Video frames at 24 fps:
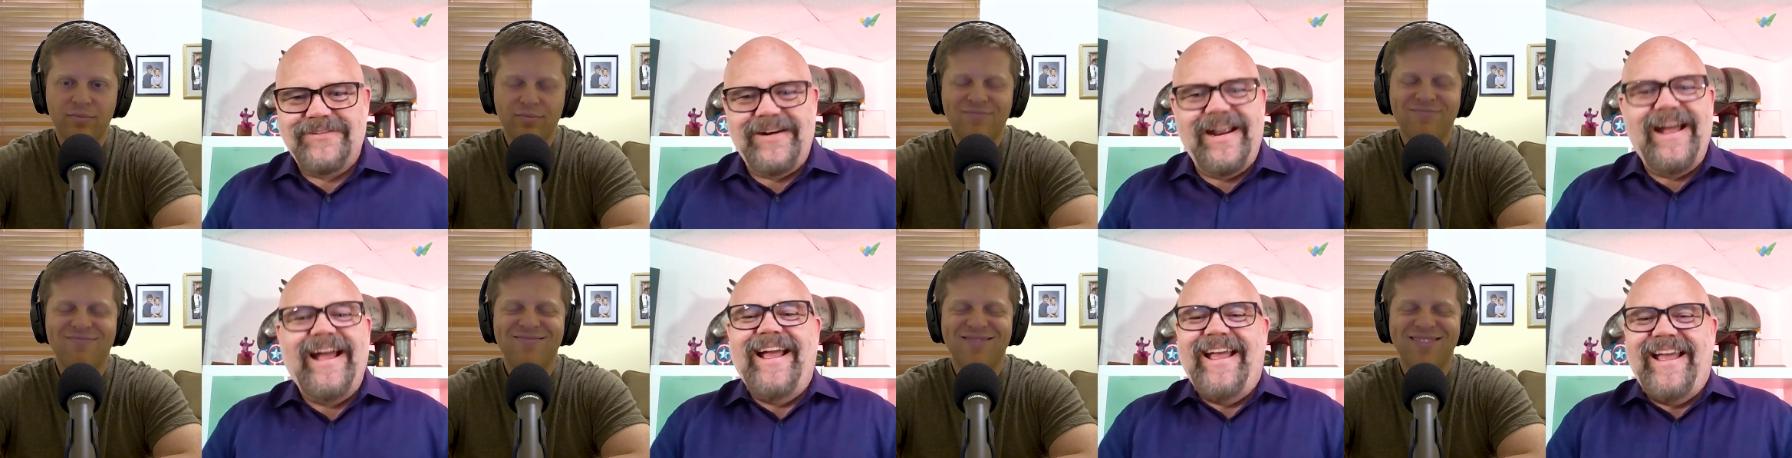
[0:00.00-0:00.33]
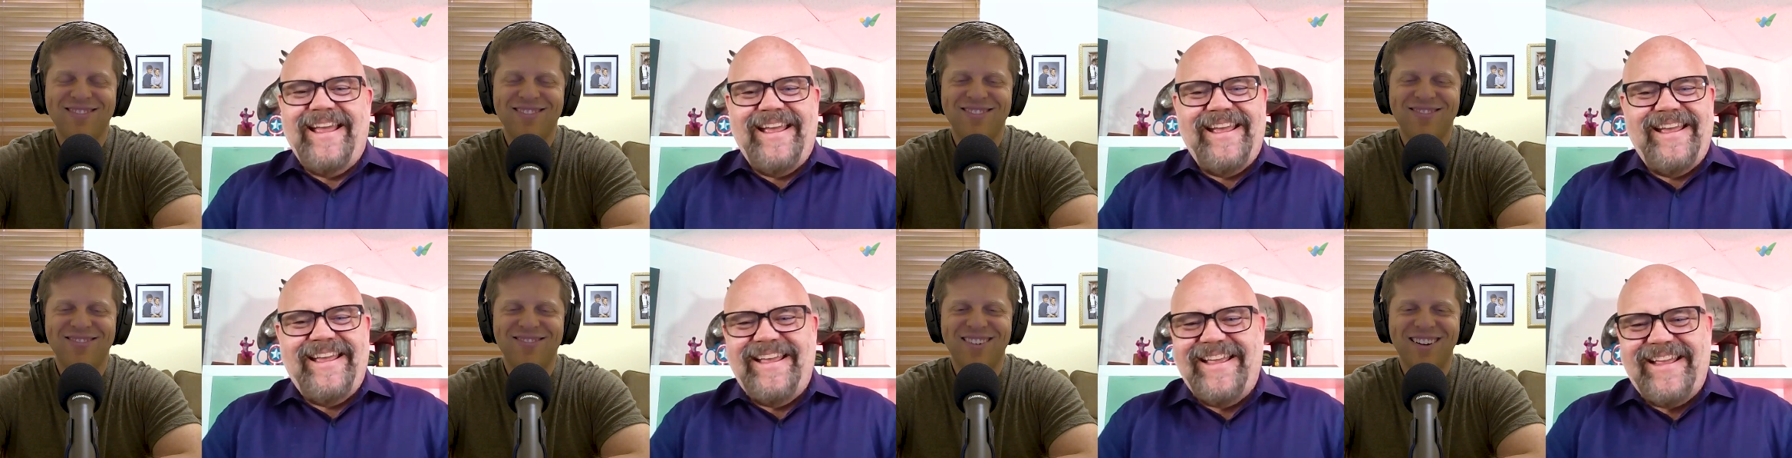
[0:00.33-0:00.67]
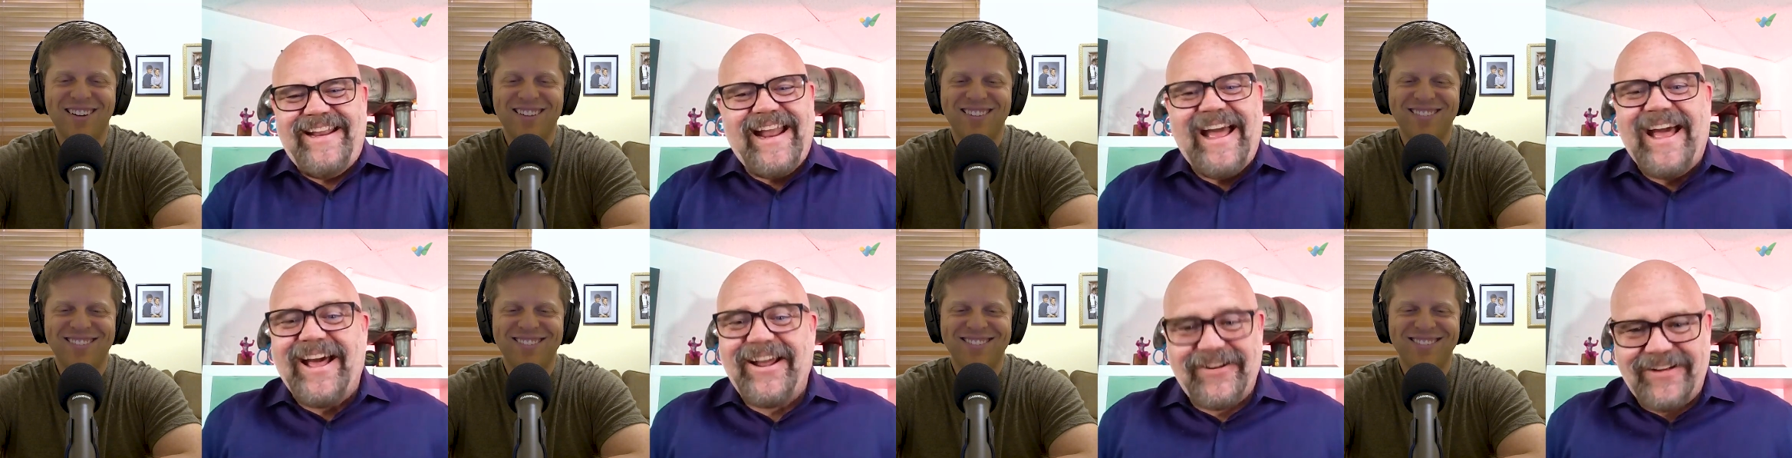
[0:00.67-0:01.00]

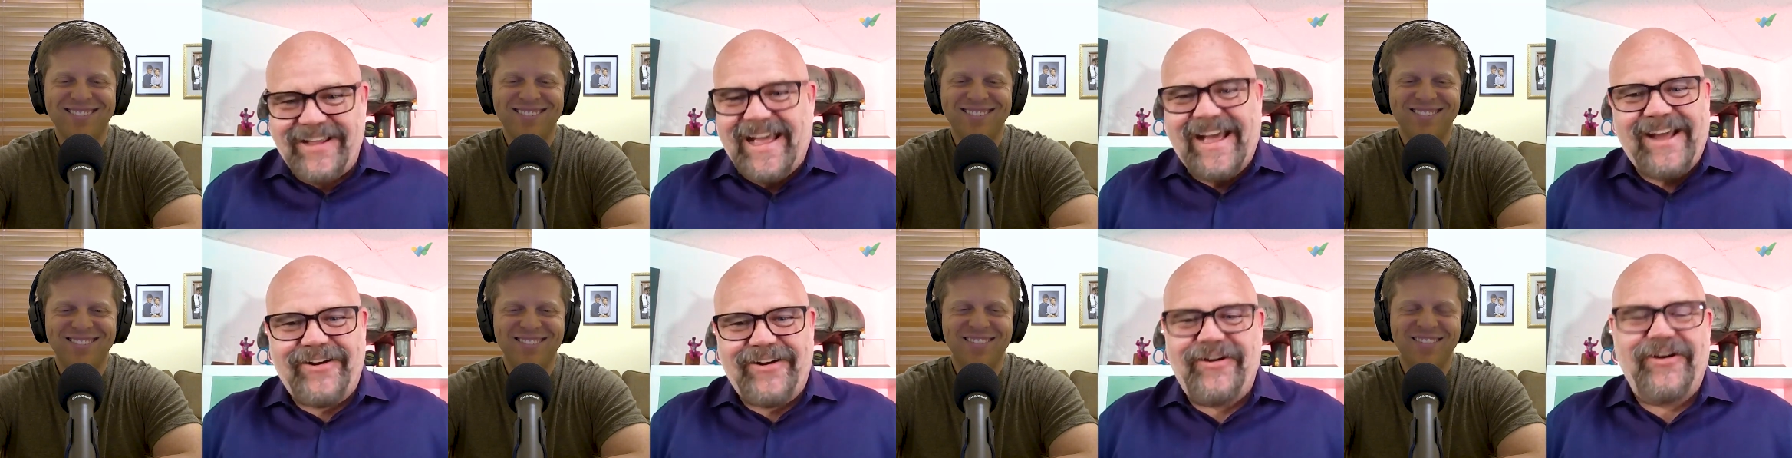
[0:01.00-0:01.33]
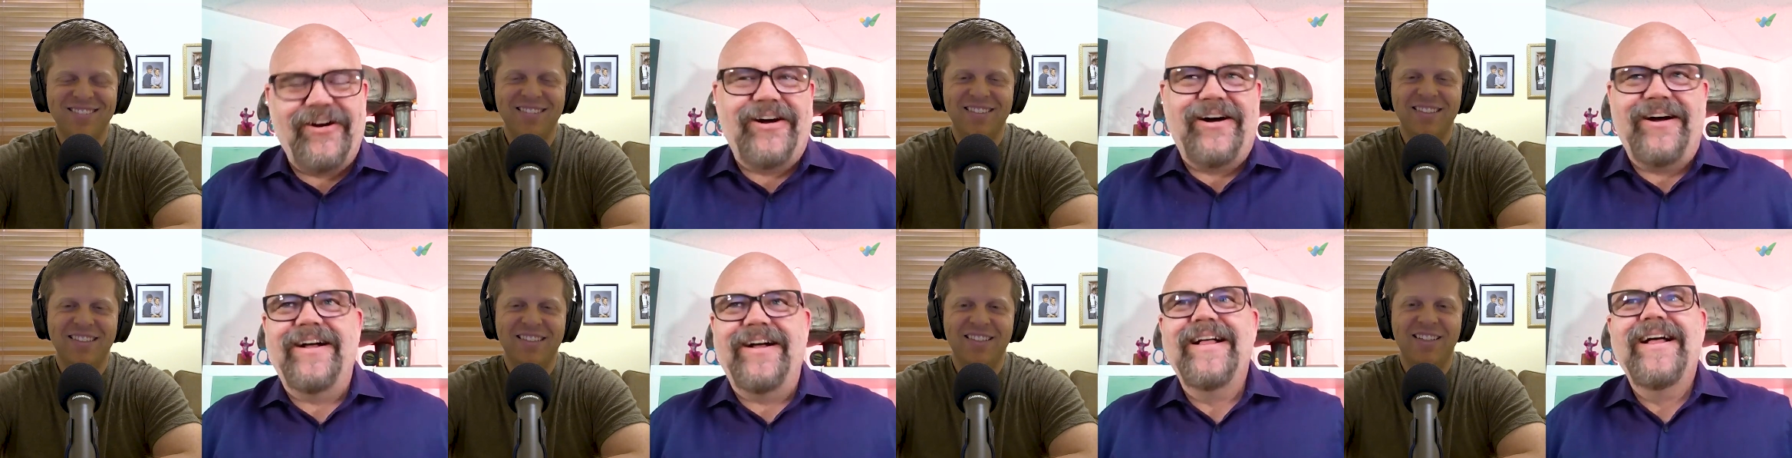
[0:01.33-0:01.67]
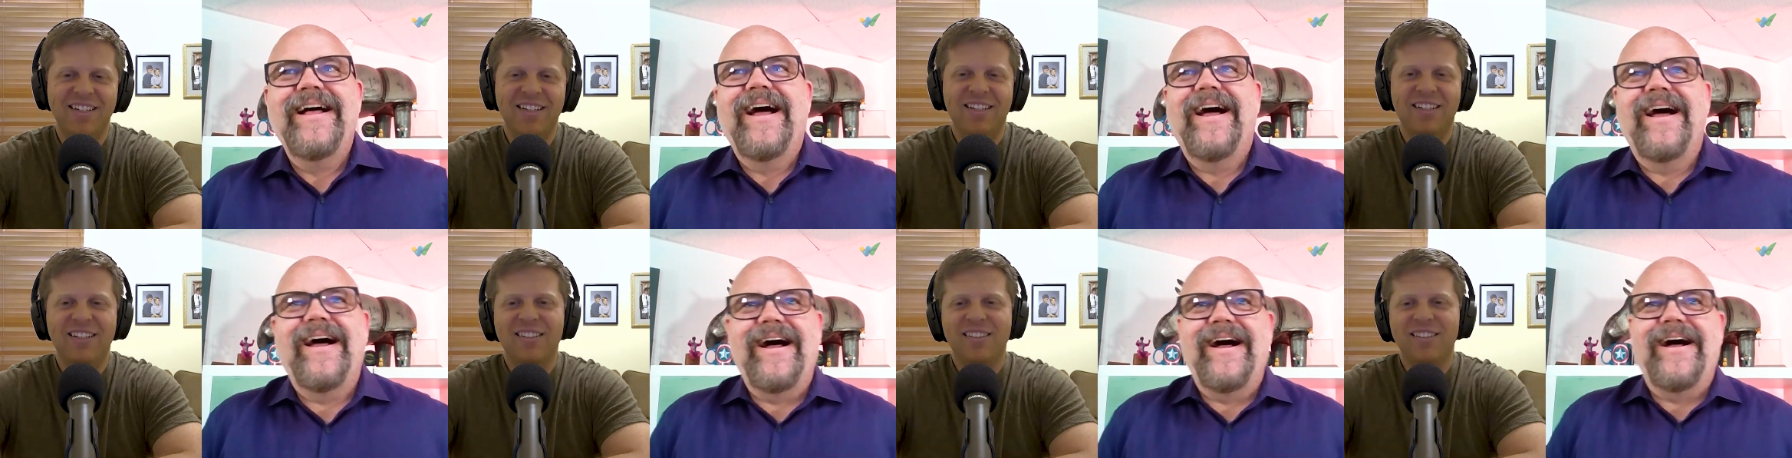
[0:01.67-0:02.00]
Speaker 1: at, at, all.
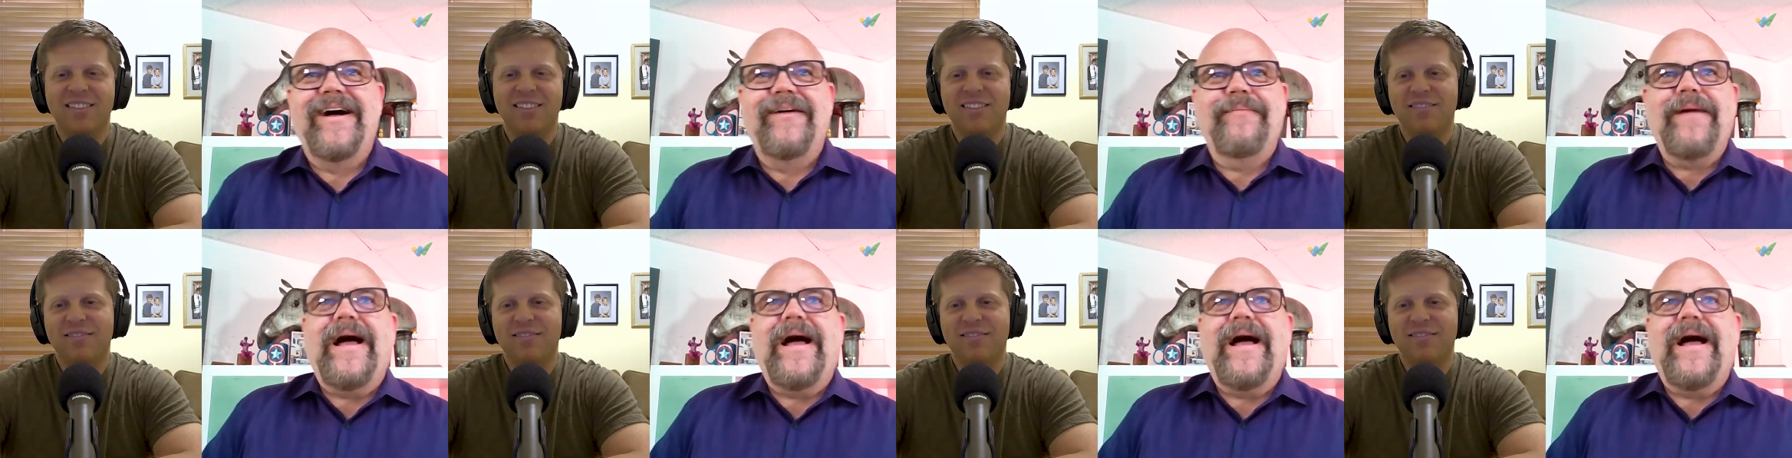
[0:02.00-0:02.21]
Um,